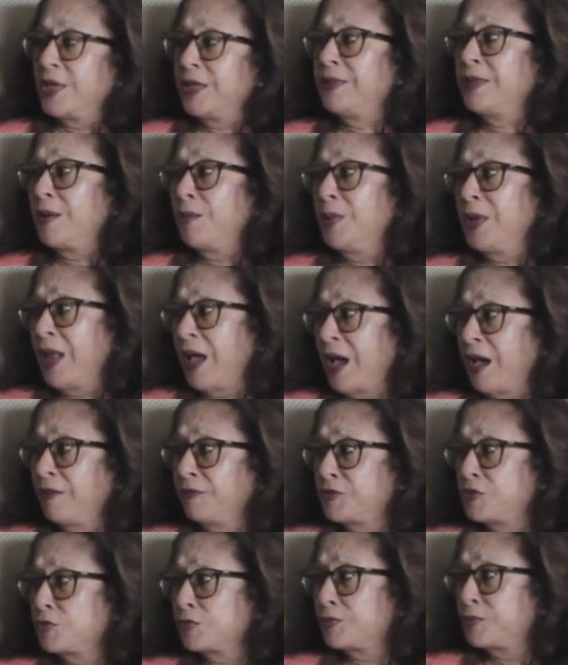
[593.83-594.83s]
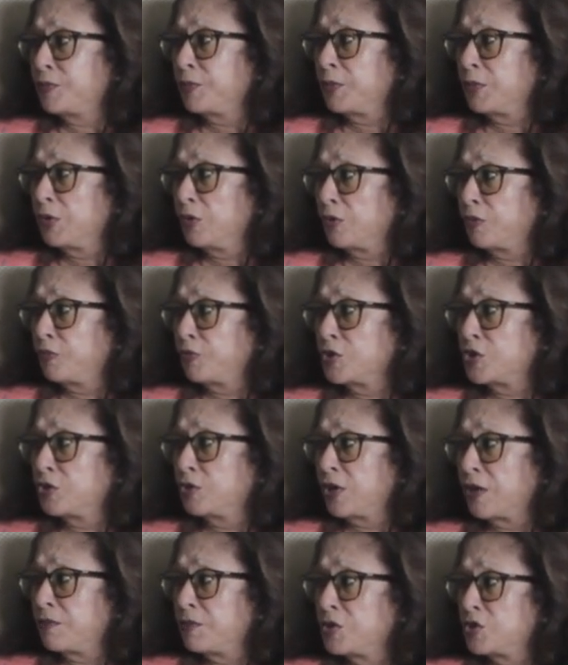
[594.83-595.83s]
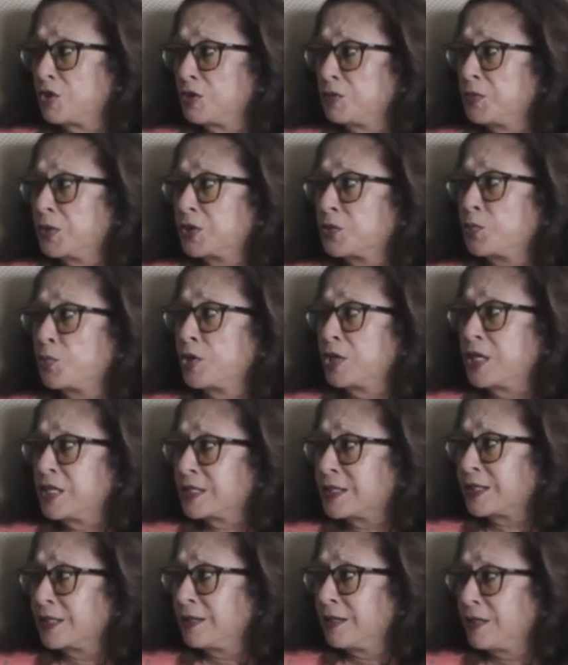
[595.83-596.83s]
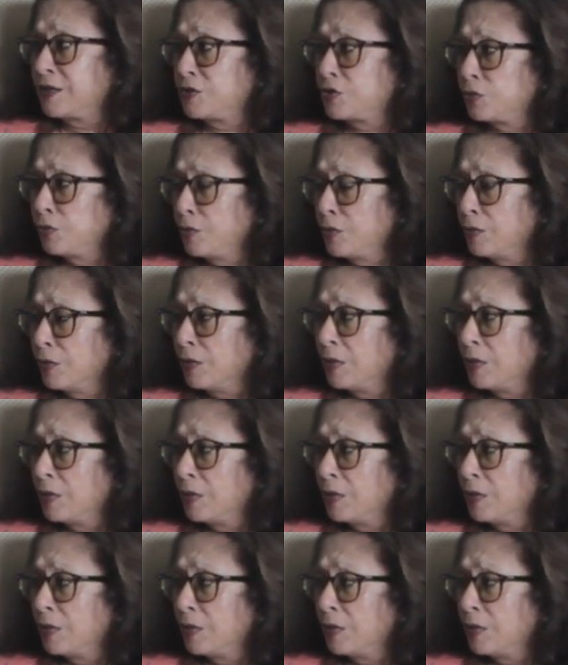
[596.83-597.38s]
then they will have to look for government jobs, because what else can they do?